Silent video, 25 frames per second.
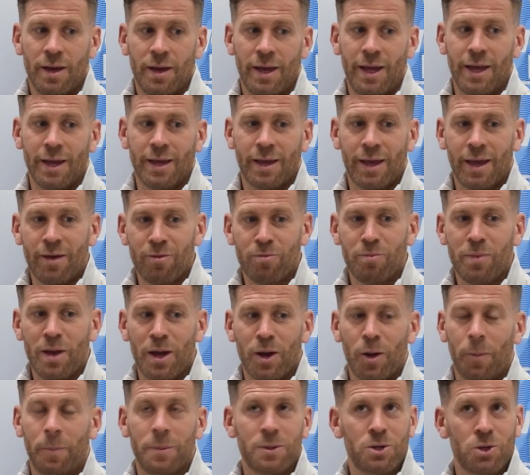It give me
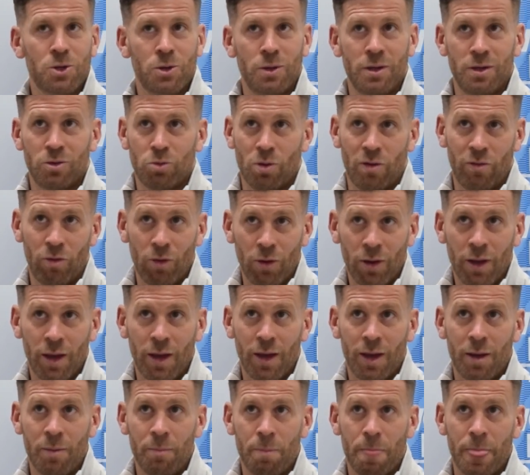an opportunity to have a look
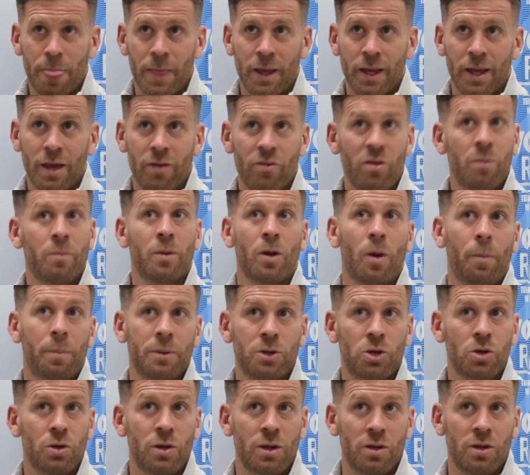at him. It give him an
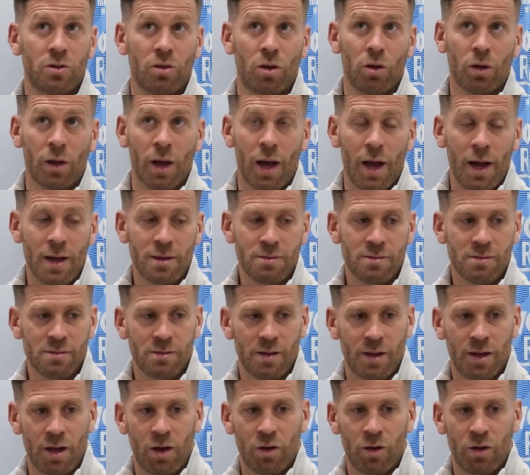opportunity to look at us.